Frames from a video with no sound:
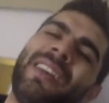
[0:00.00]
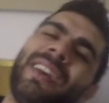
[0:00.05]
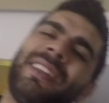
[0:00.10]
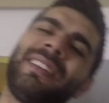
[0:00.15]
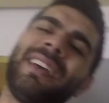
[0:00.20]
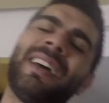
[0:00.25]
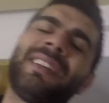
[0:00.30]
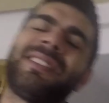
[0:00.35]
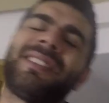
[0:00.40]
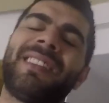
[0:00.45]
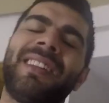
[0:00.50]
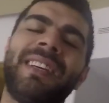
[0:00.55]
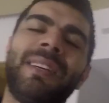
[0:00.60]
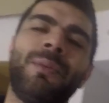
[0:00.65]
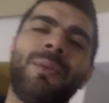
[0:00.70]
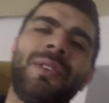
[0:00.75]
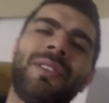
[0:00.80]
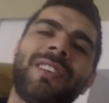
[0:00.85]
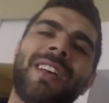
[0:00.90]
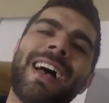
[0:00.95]
you, that
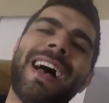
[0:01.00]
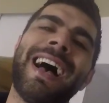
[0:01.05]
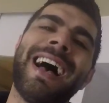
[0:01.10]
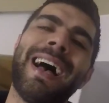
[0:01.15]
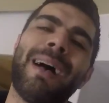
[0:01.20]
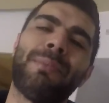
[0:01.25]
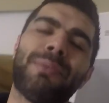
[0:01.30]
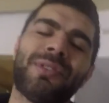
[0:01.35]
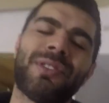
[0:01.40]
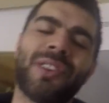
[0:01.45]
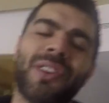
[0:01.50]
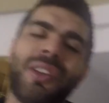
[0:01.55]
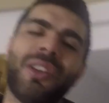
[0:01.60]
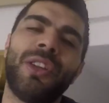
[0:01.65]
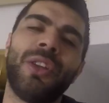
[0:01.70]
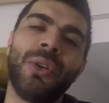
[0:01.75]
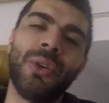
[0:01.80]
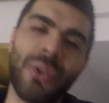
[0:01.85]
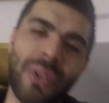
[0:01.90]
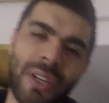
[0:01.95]
sleep was
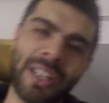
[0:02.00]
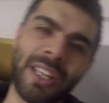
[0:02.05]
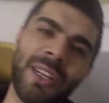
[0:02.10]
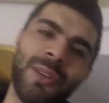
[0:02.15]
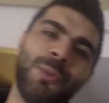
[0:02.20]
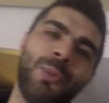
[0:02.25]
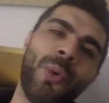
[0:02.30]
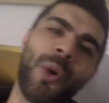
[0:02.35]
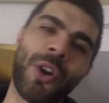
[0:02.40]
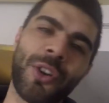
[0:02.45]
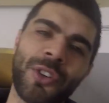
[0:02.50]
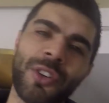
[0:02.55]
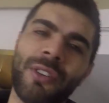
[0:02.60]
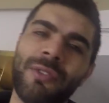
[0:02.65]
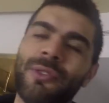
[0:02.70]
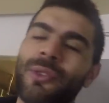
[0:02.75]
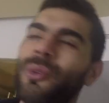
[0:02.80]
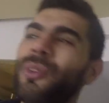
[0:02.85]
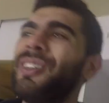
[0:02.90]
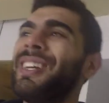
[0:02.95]
absolutely
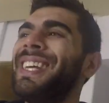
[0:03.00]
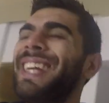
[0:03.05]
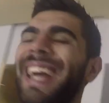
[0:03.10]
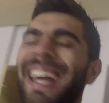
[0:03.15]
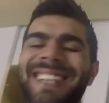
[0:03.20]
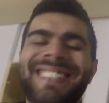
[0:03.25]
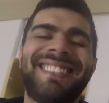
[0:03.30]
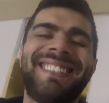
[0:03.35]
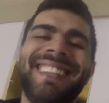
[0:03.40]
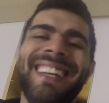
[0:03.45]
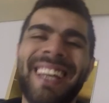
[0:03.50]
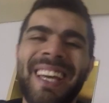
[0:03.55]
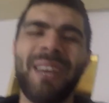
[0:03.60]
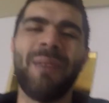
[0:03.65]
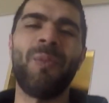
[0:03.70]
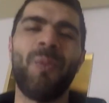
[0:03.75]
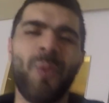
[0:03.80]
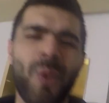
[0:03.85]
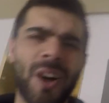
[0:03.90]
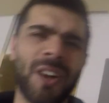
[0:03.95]
wonderful. Yes,
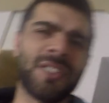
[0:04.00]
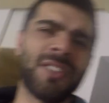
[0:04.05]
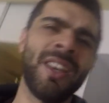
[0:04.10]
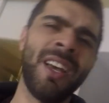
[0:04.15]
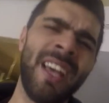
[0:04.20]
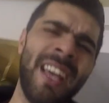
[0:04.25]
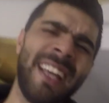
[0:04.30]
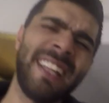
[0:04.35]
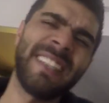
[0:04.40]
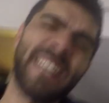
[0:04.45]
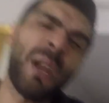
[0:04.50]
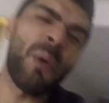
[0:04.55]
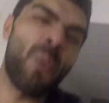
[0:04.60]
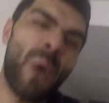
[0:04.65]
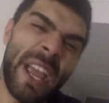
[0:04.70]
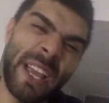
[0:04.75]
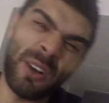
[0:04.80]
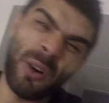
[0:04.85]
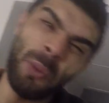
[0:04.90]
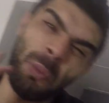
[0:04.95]
it was. Didn't
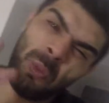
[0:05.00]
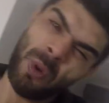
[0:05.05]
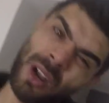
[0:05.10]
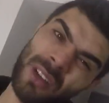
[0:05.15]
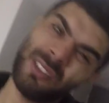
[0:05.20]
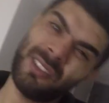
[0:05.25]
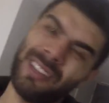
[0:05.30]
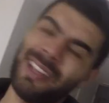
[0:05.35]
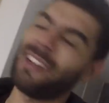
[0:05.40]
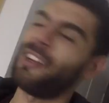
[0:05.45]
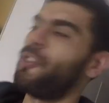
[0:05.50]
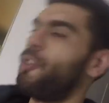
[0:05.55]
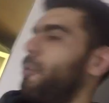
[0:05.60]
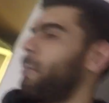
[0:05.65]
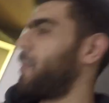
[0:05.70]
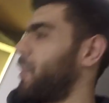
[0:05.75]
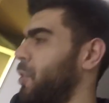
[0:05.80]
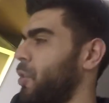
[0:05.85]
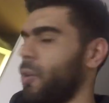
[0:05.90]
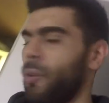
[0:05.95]
wake up once, and I
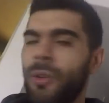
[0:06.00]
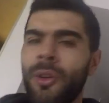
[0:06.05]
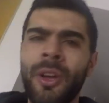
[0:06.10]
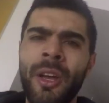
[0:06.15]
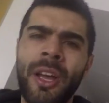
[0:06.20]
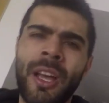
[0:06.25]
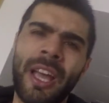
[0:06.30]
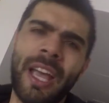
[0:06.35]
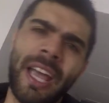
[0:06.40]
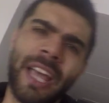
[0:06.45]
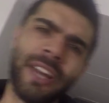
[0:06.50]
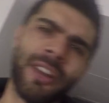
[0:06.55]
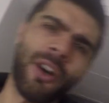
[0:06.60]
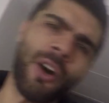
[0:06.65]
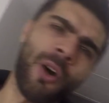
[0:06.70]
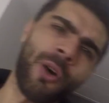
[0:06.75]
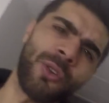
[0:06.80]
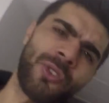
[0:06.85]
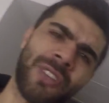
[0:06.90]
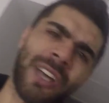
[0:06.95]
normally do in
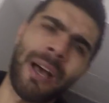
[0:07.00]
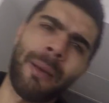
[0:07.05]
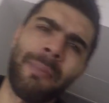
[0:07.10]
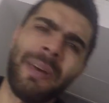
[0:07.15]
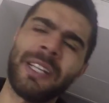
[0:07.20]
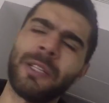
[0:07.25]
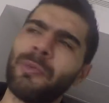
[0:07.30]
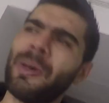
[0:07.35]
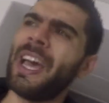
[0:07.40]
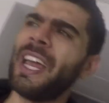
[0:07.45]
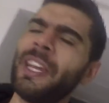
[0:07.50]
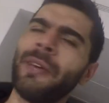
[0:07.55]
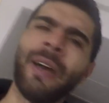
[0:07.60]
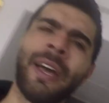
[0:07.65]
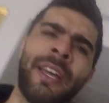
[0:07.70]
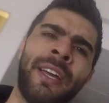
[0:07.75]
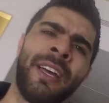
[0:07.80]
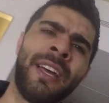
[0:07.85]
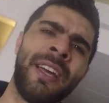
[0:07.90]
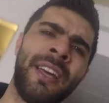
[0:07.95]
hotel beds. But
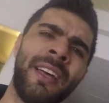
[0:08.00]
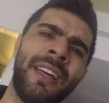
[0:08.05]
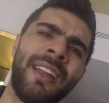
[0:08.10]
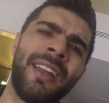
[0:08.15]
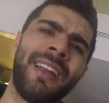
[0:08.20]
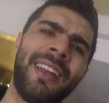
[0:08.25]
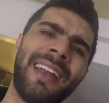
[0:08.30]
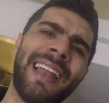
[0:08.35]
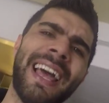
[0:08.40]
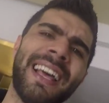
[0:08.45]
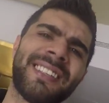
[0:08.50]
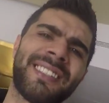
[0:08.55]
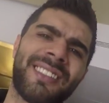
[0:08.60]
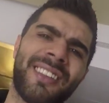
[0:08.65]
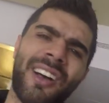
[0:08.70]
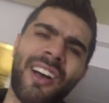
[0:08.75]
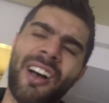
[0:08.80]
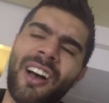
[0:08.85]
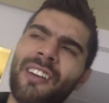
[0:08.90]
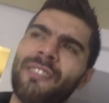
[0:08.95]
anyway,
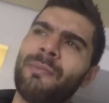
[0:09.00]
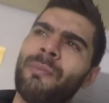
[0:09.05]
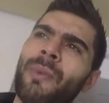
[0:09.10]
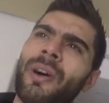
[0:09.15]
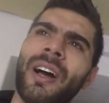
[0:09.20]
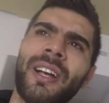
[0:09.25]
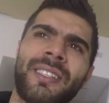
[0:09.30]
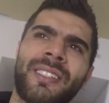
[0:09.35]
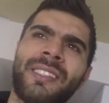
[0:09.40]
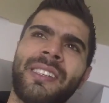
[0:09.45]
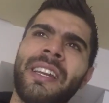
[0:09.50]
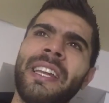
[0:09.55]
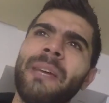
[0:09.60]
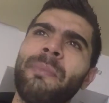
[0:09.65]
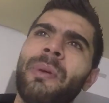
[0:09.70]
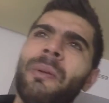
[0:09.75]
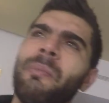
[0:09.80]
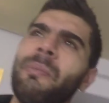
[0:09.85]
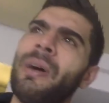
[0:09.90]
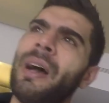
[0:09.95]
less of my
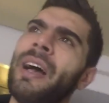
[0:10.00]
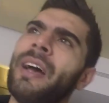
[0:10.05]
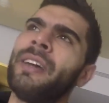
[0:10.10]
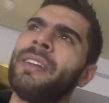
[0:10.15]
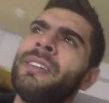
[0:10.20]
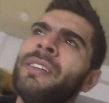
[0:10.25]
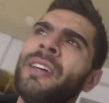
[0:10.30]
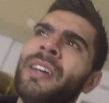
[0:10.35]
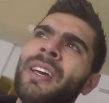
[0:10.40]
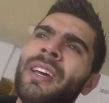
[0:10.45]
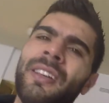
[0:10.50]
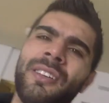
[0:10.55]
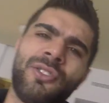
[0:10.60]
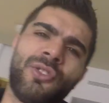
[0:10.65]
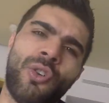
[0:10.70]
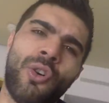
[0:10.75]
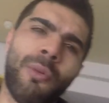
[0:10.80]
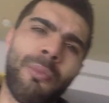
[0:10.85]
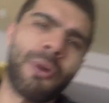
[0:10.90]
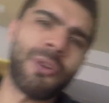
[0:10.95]
sleeping pattern. It's
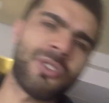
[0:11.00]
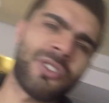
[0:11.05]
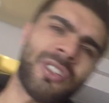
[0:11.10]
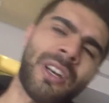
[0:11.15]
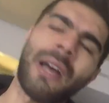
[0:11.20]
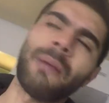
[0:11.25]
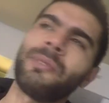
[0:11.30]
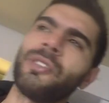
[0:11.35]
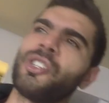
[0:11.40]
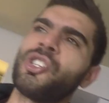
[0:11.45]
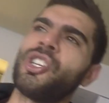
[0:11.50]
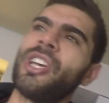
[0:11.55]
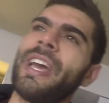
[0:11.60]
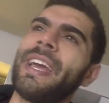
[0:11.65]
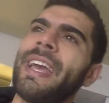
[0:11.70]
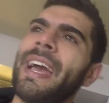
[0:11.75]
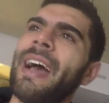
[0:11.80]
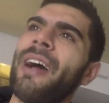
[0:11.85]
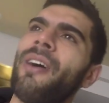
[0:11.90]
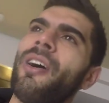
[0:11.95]
almost time to
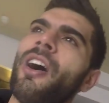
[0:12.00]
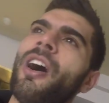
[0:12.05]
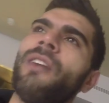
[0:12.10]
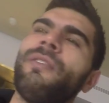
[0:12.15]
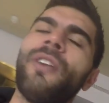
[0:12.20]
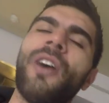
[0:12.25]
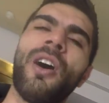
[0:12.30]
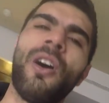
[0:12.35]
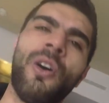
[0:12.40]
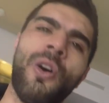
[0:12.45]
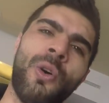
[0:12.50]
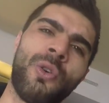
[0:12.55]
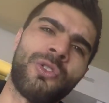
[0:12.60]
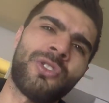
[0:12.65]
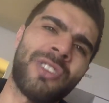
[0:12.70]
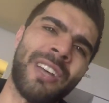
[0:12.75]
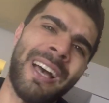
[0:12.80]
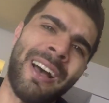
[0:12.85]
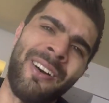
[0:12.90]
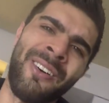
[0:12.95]
check out of our
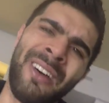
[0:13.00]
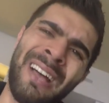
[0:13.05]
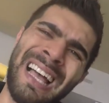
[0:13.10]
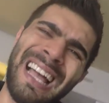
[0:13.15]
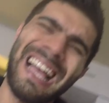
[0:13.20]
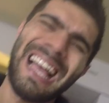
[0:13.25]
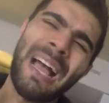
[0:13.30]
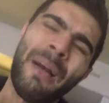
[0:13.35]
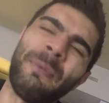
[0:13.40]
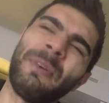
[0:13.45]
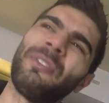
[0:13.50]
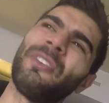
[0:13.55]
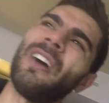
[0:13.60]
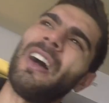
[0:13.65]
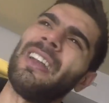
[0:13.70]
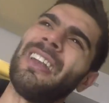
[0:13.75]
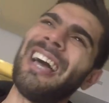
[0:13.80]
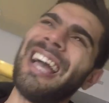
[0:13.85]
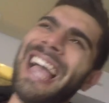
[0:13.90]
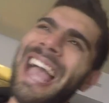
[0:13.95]
hotel, and we've
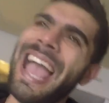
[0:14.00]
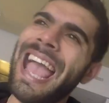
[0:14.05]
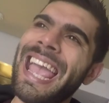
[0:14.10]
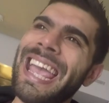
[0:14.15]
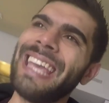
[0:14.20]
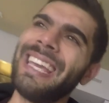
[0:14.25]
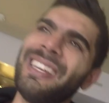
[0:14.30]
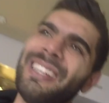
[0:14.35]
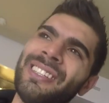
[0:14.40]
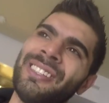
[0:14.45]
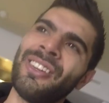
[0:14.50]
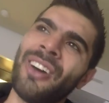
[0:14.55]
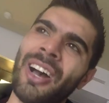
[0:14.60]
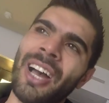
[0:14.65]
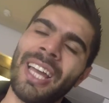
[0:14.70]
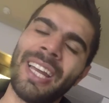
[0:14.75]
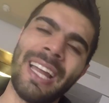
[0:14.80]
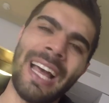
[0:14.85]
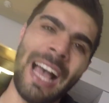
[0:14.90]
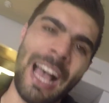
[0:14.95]
got like
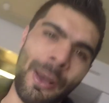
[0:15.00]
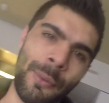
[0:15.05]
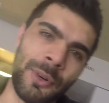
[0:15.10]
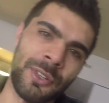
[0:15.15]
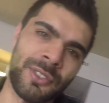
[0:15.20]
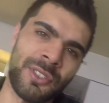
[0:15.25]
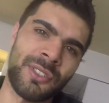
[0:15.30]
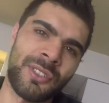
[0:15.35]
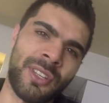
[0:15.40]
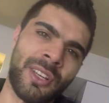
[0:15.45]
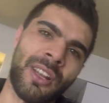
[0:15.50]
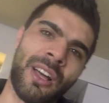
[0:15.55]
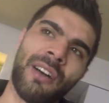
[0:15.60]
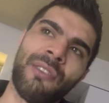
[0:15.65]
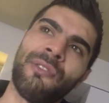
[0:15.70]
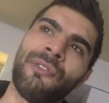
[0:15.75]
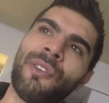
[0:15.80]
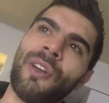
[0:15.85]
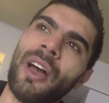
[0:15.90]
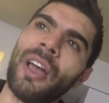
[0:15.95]
8-9 hours until our
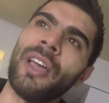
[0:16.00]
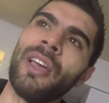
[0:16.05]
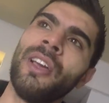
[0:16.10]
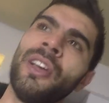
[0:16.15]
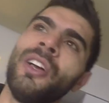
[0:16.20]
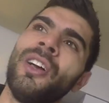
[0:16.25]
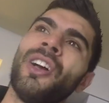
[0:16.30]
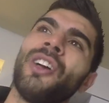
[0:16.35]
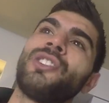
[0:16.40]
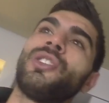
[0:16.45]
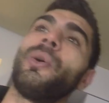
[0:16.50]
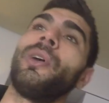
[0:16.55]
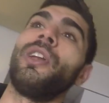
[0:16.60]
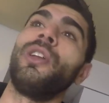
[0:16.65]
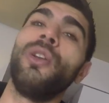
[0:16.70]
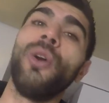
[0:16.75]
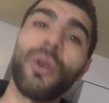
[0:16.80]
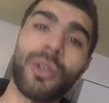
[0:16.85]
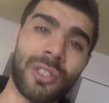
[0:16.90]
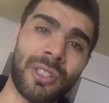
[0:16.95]
flight. So it
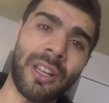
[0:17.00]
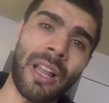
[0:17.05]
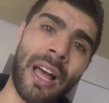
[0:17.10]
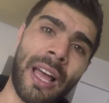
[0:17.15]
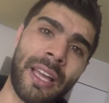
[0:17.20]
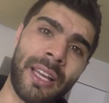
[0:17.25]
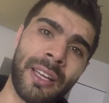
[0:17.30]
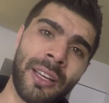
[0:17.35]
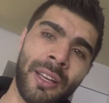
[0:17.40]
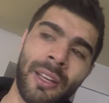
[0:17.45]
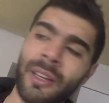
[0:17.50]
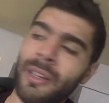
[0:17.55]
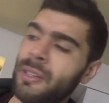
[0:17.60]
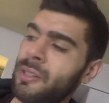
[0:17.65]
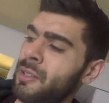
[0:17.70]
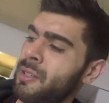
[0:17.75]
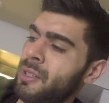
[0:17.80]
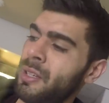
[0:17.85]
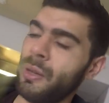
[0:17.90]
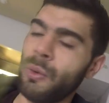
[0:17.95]
looks like
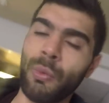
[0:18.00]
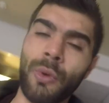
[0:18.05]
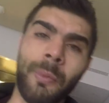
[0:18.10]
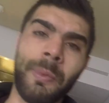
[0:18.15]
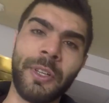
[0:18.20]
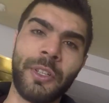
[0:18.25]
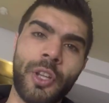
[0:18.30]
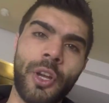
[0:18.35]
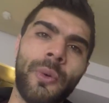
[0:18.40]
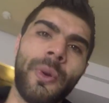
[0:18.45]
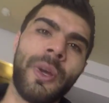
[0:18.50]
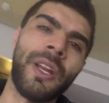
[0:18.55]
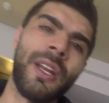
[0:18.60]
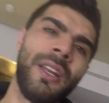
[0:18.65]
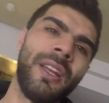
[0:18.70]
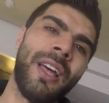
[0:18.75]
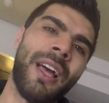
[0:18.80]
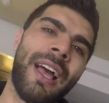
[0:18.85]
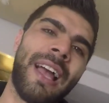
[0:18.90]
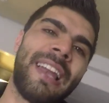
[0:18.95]
we'll be
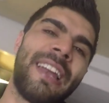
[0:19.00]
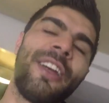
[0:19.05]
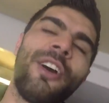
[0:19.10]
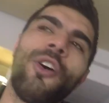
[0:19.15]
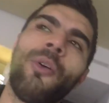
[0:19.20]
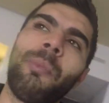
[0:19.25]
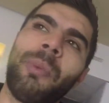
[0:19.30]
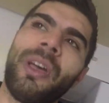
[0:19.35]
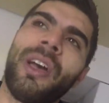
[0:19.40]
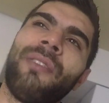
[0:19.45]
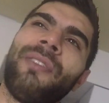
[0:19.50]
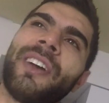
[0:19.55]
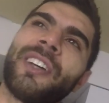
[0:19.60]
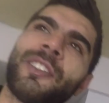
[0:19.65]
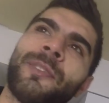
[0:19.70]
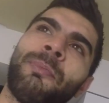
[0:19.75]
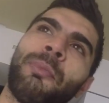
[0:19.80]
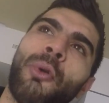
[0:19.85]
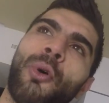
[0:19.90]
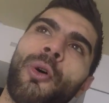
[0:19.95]
doing a little bit of
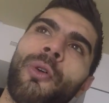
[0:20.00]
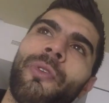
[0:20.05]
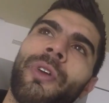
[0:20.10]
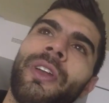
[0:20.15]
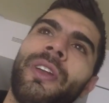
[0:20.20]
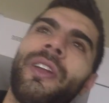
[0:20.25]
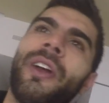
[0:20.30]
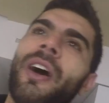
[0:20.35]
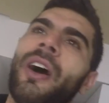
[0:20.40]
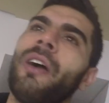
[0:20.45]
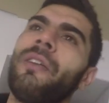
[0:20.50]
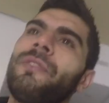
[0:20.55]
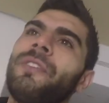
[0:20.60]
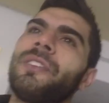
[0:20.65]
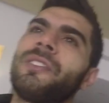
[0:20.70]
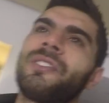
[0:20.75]
exploring of the